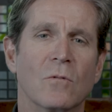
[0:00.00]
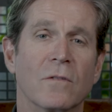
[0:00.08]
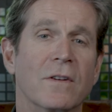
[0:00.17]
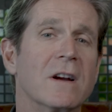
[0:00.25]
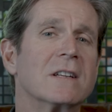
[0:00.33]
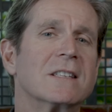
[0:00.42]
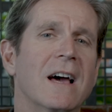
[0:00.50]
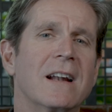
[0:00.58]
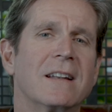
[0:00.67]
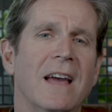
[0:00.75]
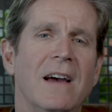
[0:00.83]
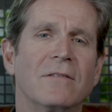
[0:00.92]
We're very
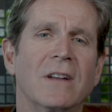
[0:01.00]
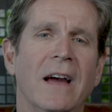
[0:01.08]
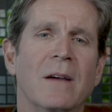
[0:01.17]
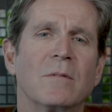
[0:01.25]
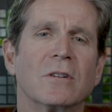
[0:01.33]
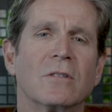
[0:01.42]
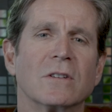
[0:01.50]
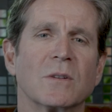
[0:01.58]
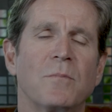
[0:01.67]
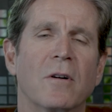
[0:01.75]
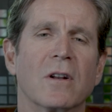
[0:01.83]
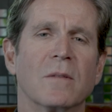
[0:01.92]
excited to have Diameter as
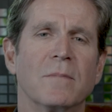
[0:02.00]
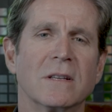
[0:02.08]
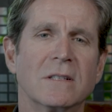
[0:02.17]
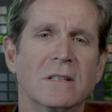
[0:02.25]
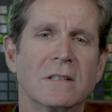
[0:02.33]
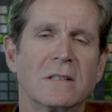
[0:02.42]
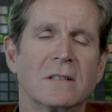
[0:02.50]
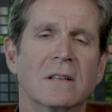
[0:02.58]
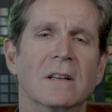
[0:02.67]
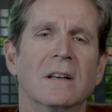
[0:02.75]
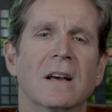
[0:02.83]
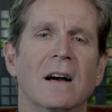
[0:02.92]
a part of the business.
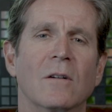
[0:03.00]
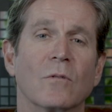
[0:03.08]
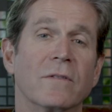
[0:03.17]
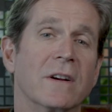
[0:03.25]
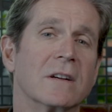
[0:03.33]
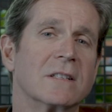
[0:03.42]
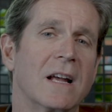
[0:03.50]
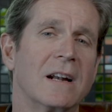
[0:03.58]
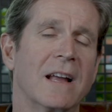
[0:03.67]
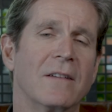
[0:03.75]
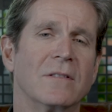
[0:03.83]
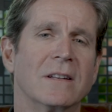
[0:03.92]
Uh, we're very
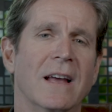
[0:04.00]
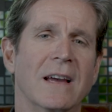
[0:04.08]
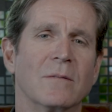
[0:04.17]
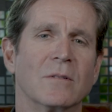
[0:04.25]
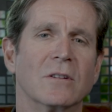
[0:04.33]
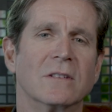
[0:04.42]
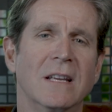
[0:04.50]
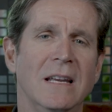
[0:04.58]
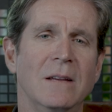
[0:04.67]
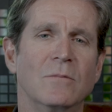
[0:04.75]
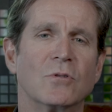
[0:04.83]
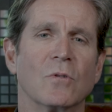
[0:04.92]
excited to have the Diameter
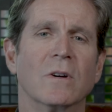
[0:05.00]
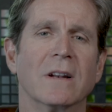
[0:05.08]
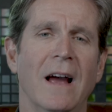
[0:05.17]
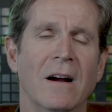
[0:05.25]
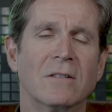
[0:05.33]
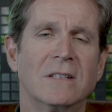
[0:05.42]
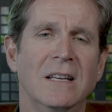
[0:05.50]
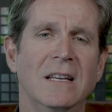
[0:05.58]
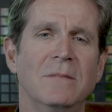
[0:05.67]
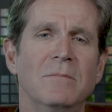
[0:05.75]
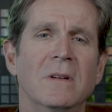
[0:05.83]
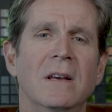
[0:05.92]
team join our
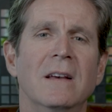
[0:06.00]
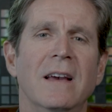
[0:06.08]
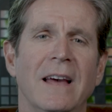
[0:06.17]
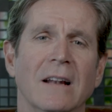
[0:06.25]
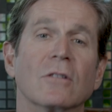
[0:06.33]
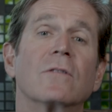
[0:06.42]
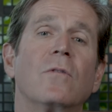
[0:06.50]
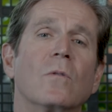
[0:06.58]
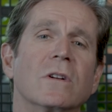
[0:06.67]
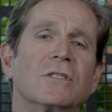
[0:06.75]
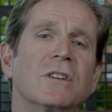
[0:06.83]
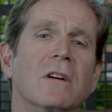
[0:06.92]
team and I look
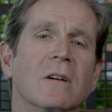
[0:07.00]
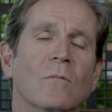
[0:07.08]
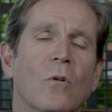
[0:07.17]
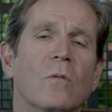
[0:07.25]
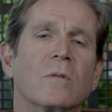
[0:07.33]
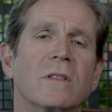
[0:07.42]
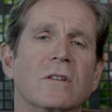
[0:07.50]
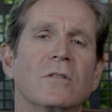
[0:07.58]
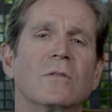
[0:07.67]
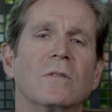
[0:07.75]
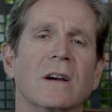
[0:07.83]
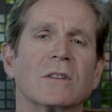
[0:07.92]
forward to sharing more with
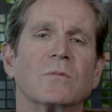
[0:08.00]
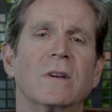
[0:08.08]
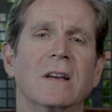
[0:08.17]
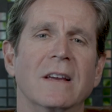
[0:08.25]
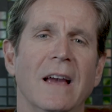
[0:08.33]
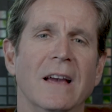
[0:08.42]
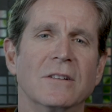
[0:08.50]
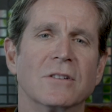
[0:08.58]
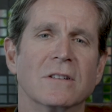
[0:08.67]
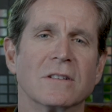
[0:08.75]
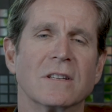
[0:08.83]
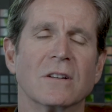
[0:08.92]
you as we engage
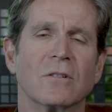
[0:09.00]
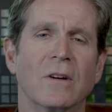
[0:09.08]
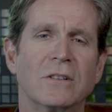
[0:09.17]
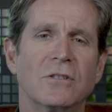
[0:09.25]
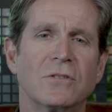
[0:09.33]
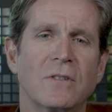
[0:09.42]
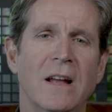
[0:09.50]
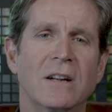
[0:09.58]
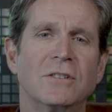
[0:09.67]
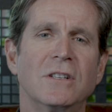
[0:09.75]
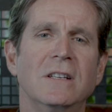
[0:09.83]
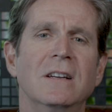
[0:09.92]
in this integration
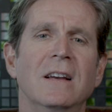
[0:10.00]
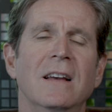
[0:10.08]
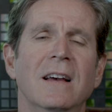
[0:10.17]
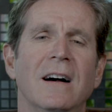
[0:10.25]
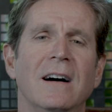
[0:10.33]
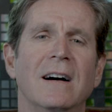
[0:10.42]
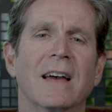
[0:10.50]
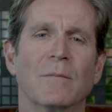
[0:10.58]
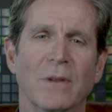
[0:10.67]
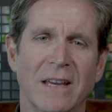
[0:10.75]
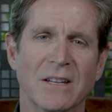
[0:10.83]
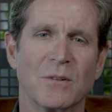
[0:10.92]
strategy uh,
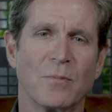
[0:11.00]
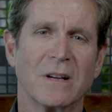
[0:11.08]
and begin to